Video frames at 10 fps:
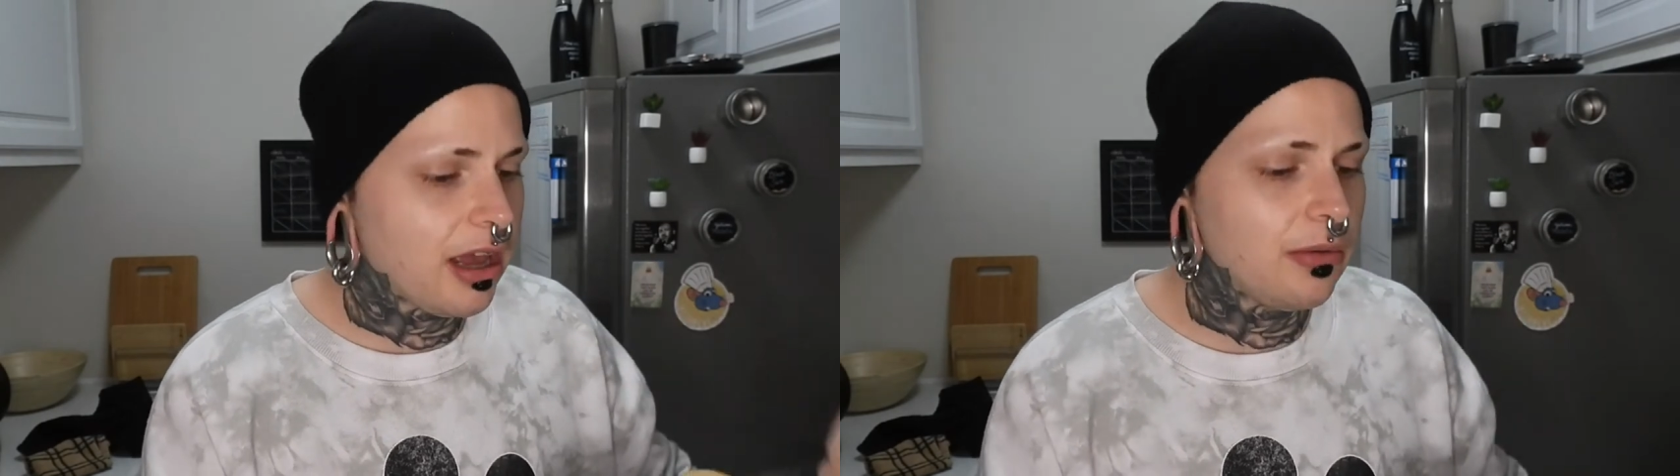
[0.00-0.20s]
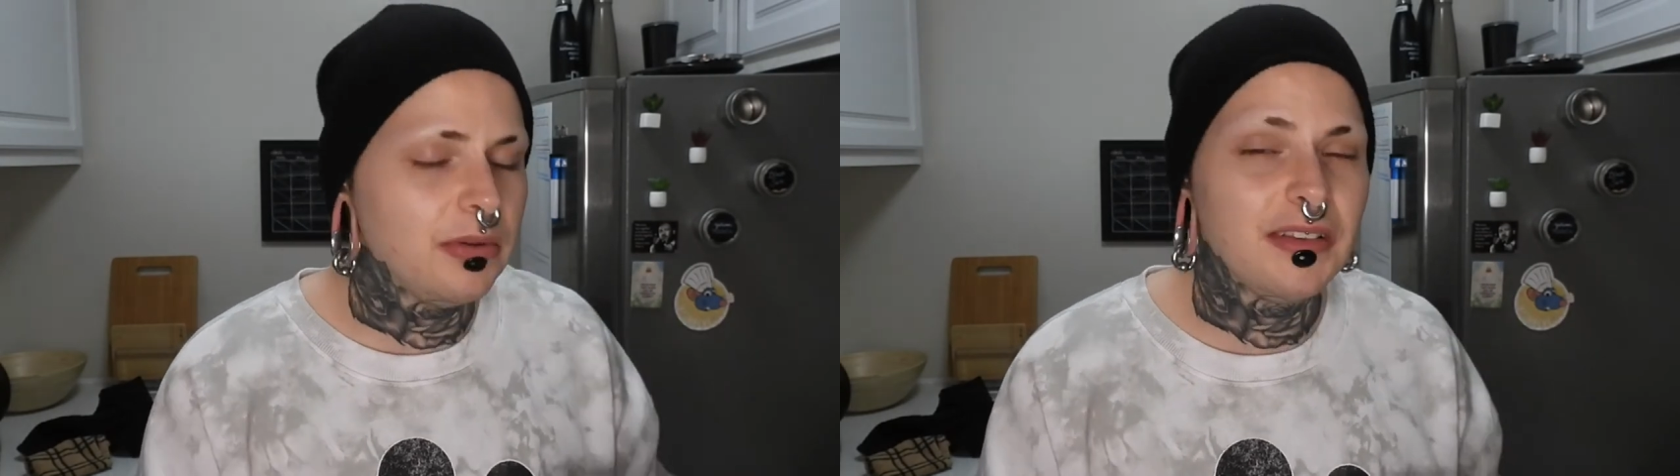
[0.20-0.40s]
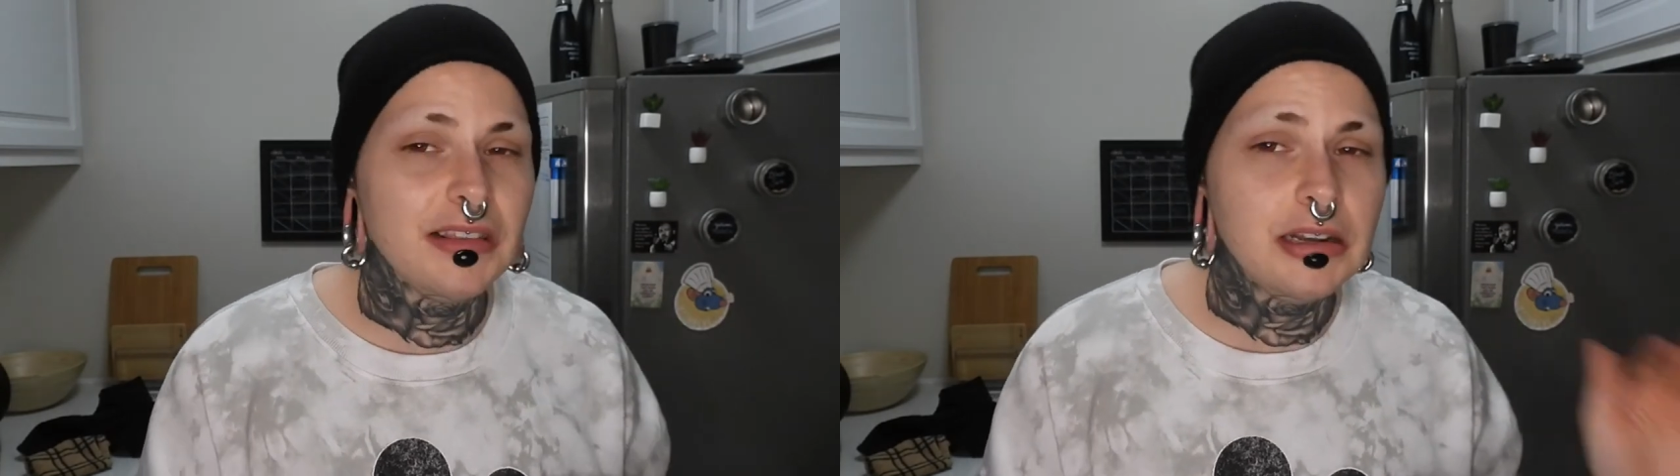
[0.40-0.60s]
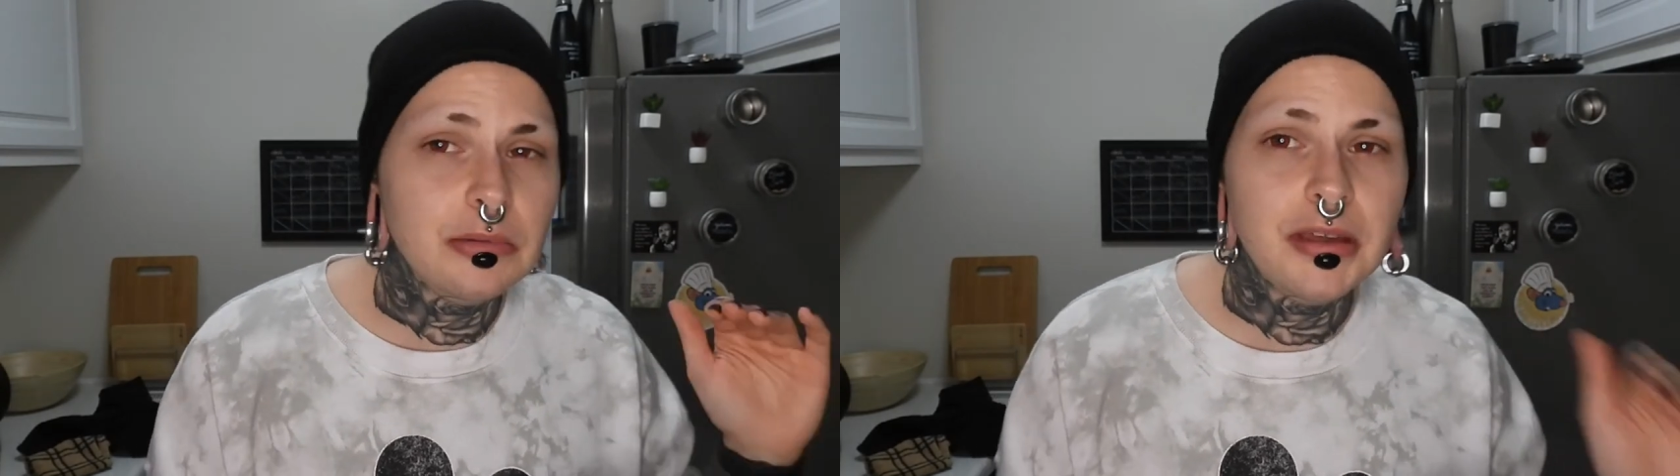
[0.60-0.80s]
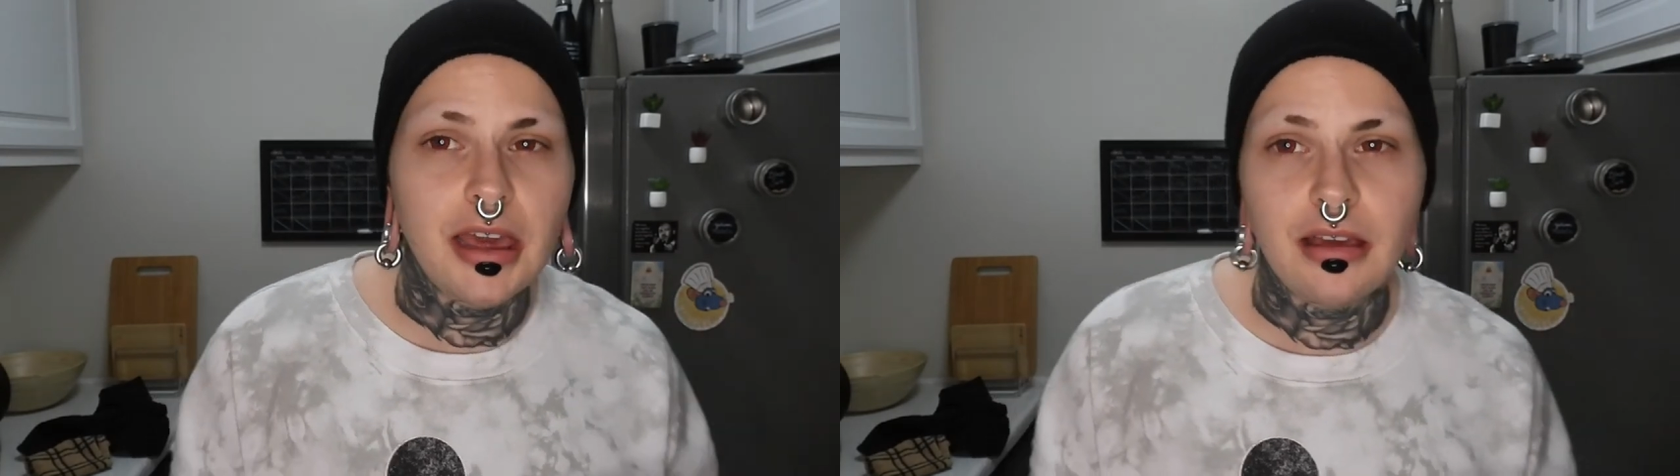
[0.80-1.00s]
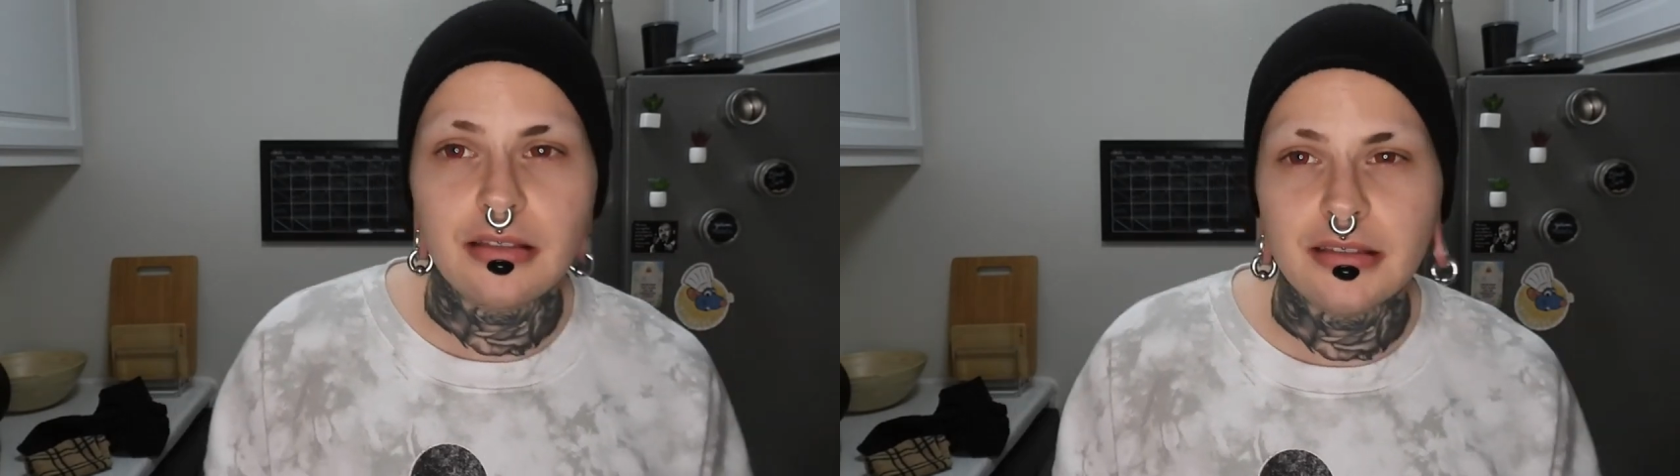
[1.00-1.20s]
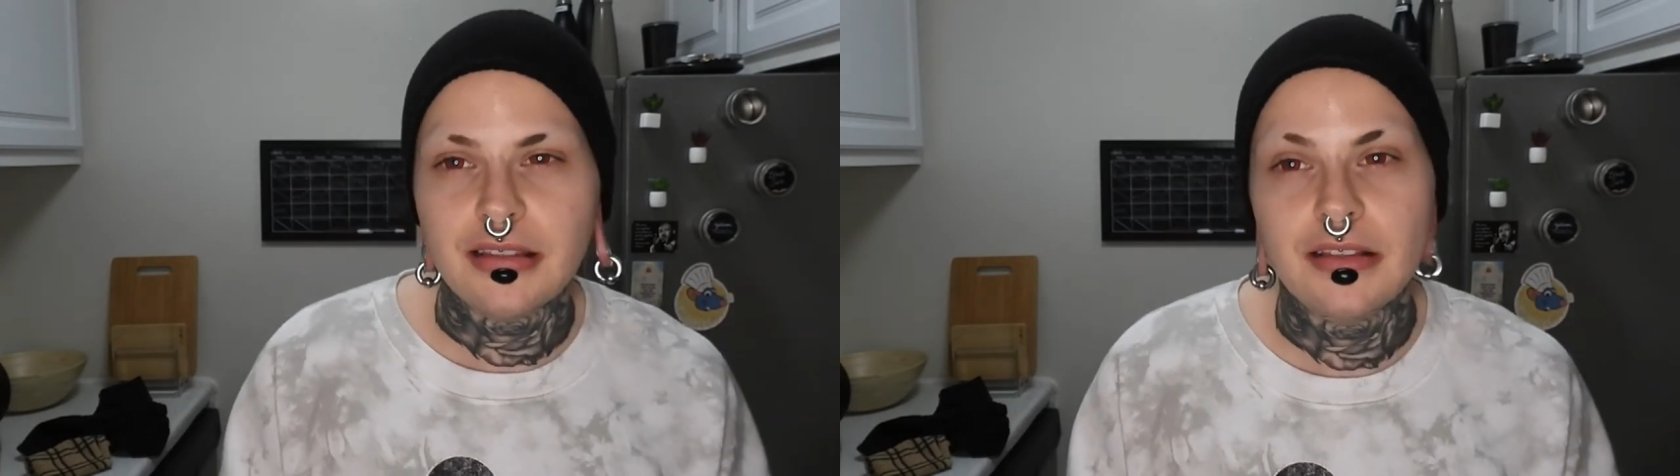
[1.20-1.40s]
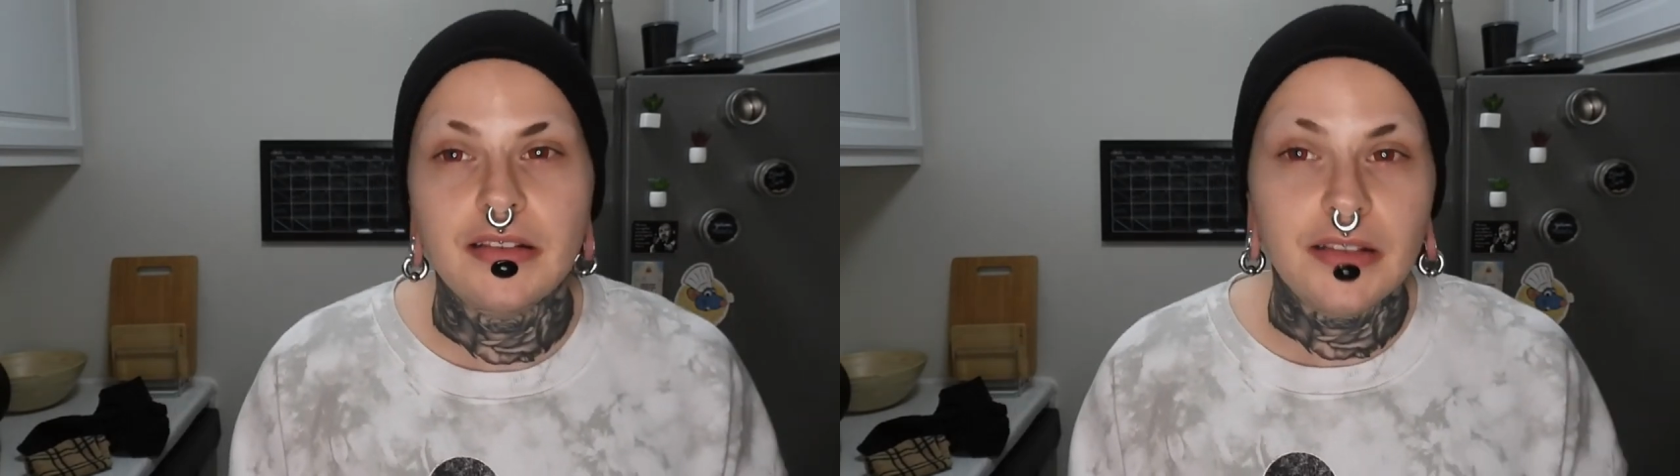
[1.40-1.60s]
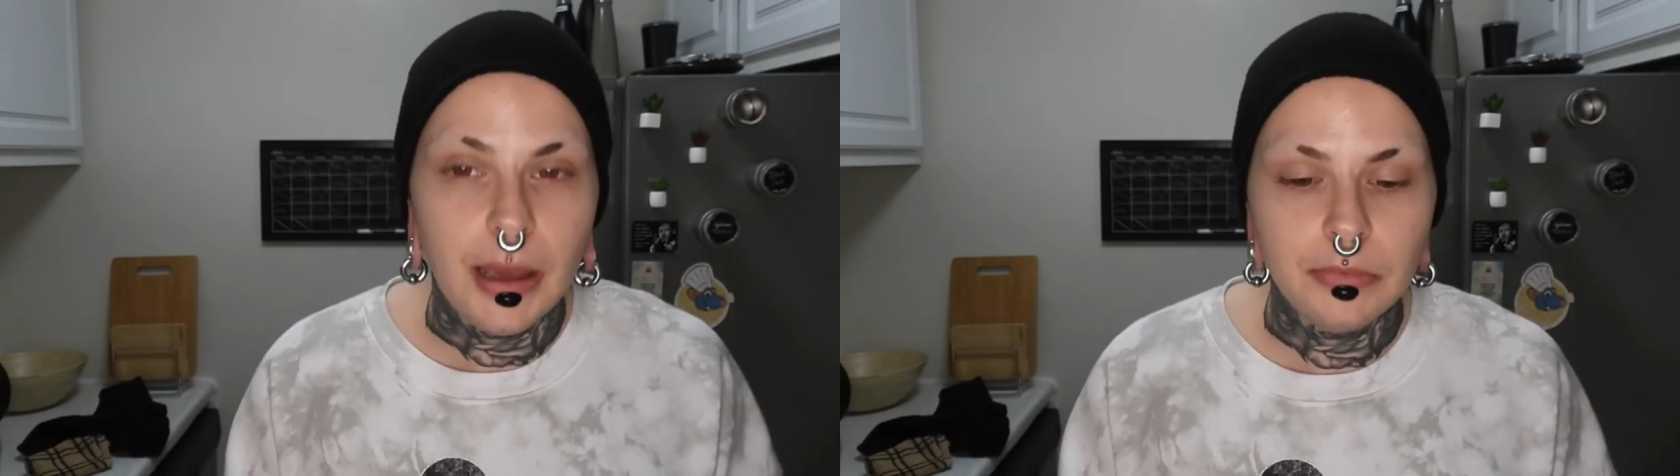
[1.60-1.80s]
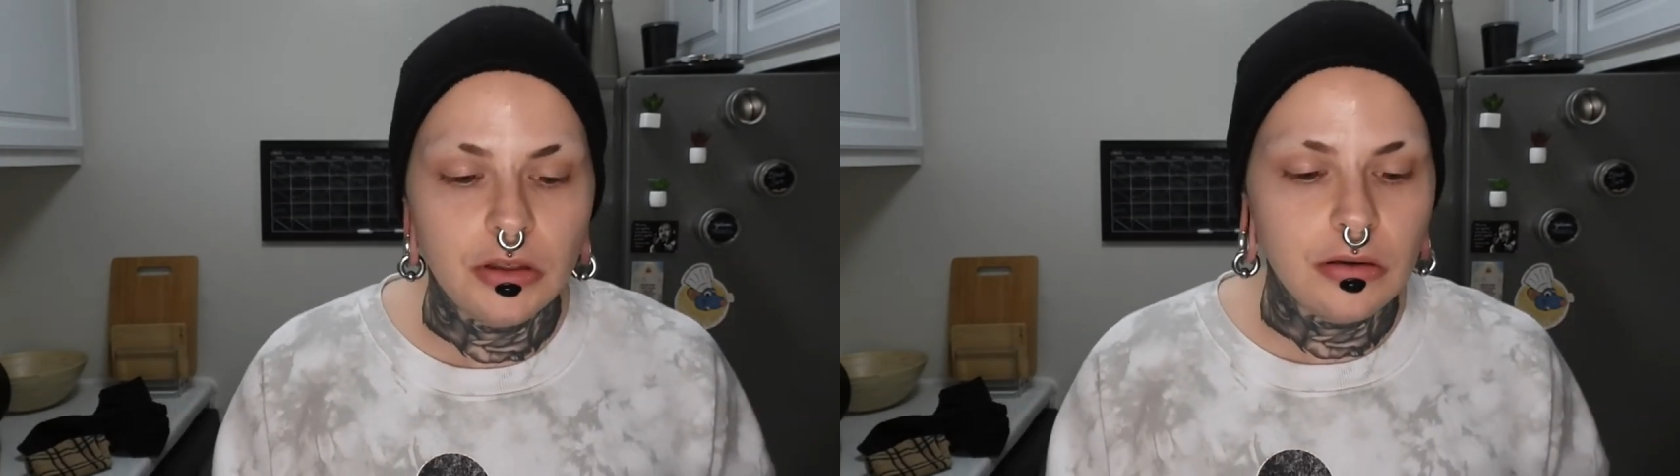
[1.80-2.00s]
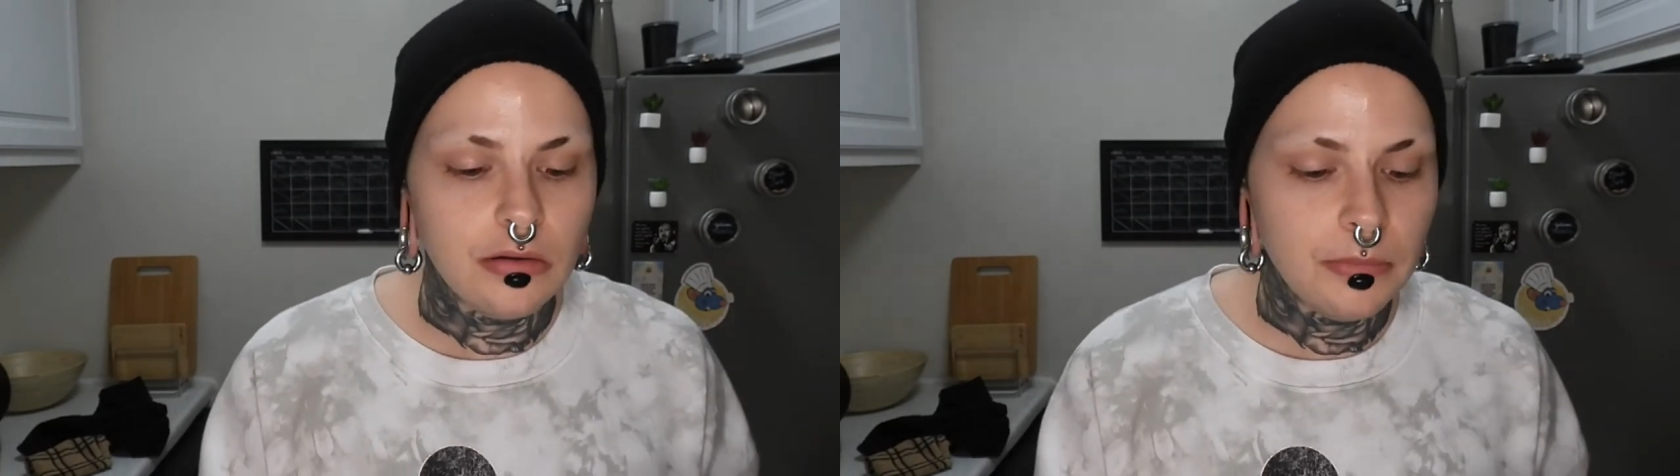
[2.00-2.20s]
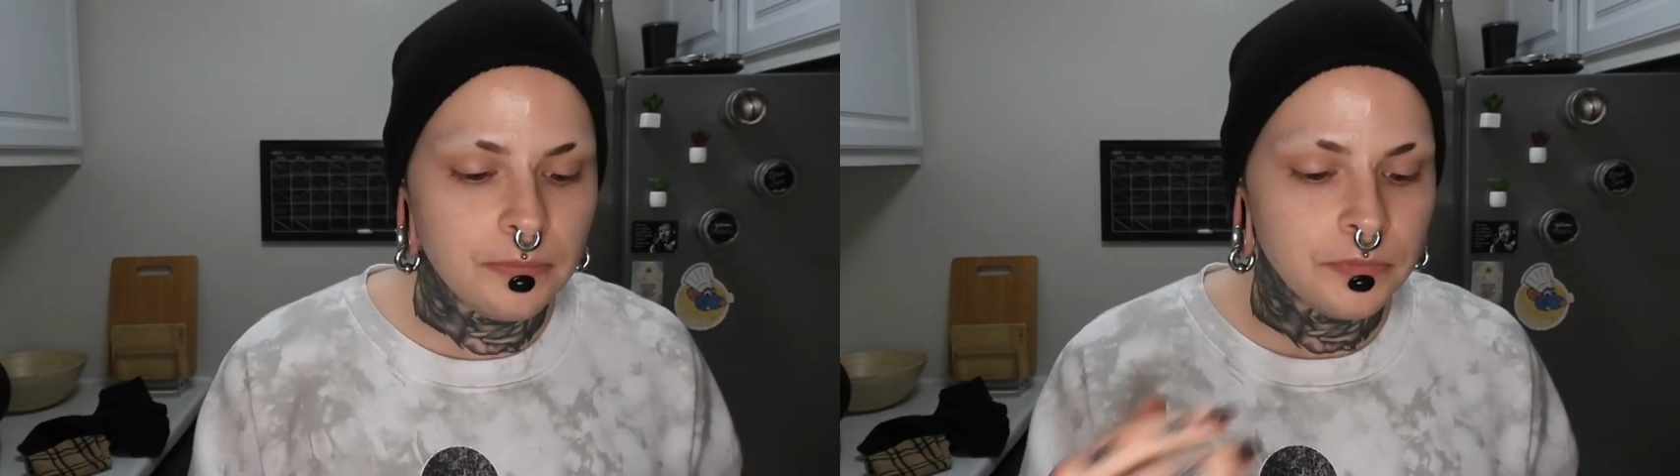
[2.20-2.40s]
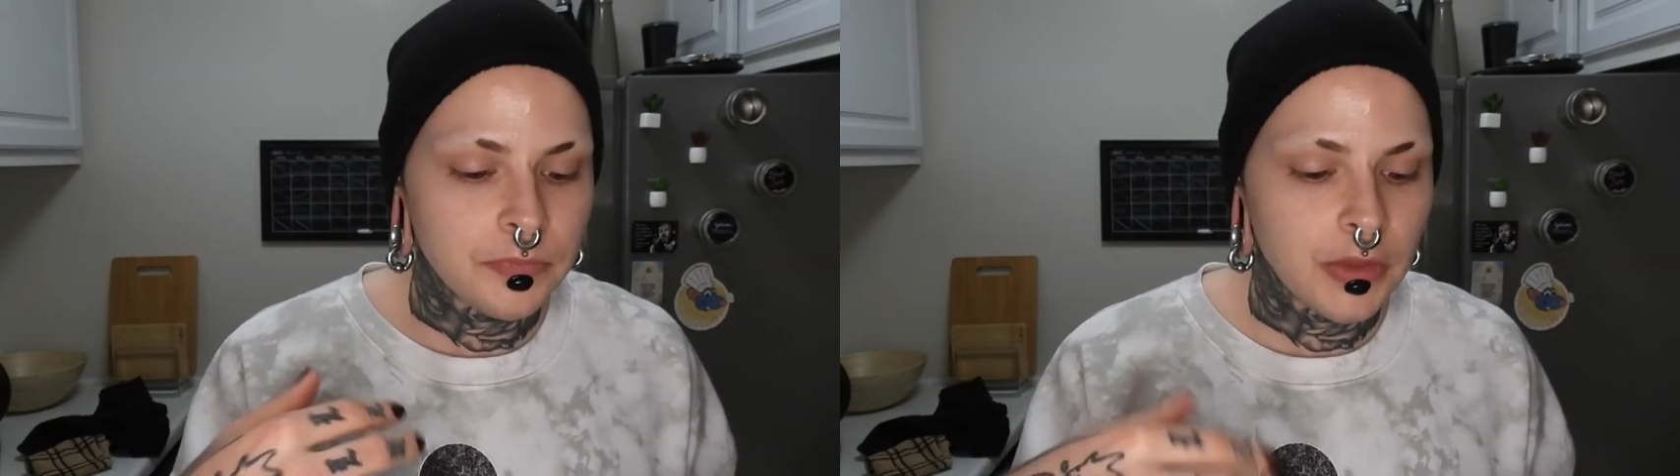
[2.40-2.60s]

I was a little bit skeptical